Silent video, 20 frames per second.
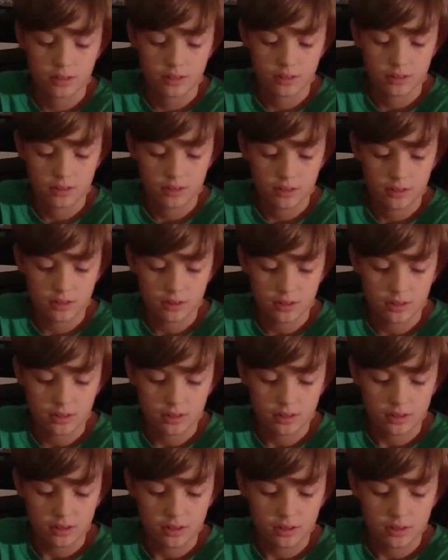
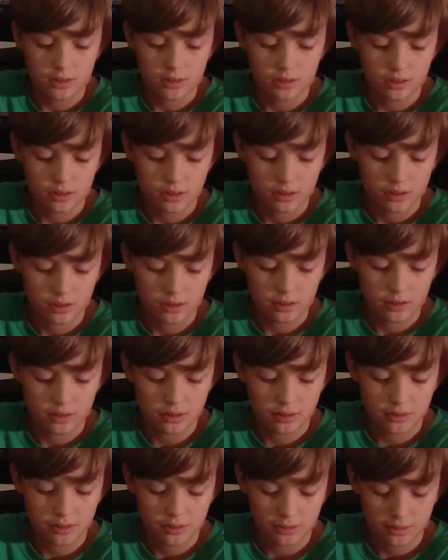
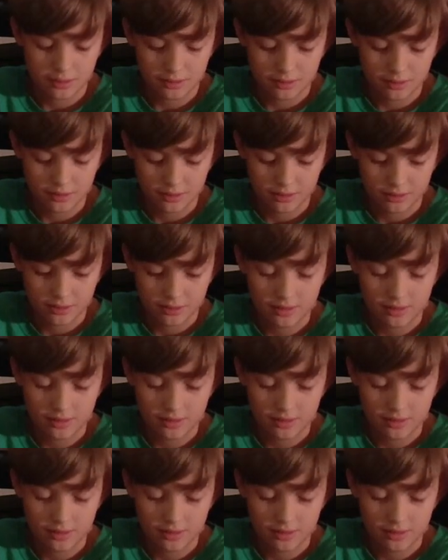This person isn't speaking.